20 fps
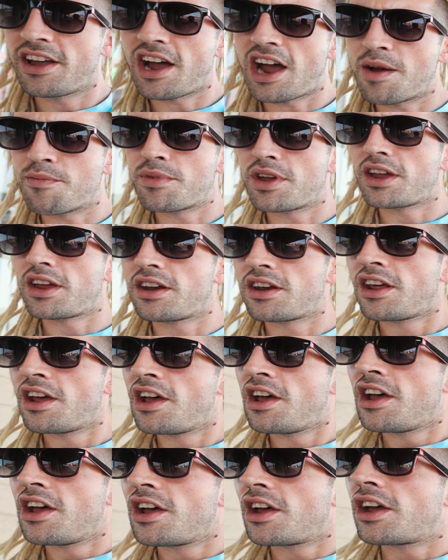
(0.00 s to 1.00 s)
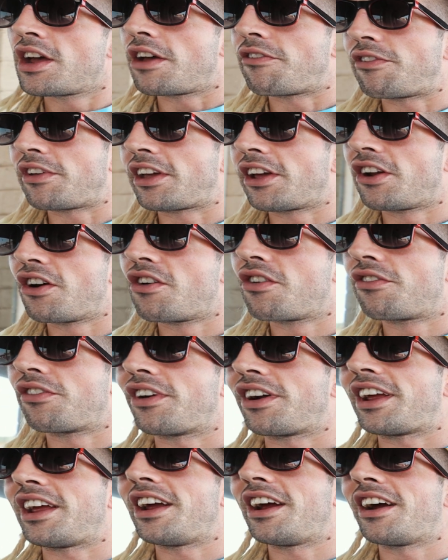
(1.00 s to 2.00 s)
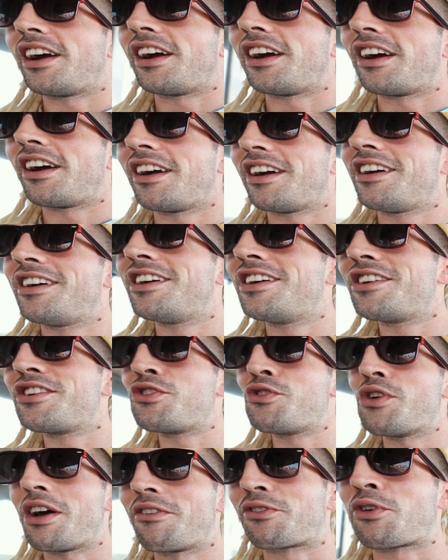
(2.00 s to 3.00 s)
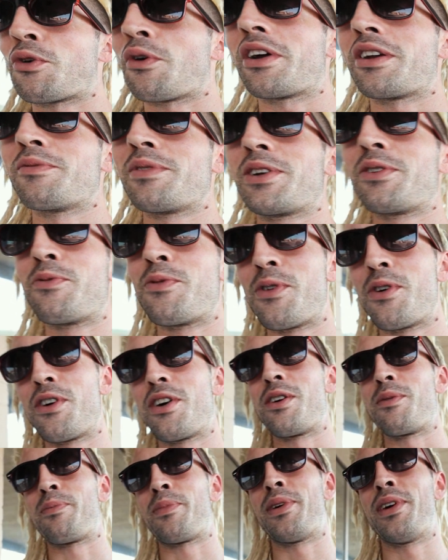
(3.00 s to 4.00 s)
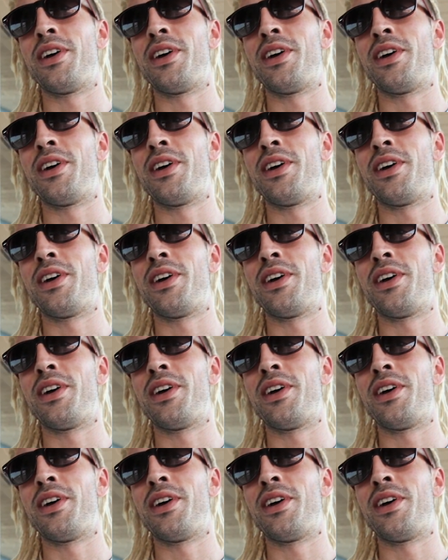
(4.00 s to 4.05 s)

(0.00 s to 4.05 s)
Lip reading: I mean, if you get over here, you have quite a bit of warp.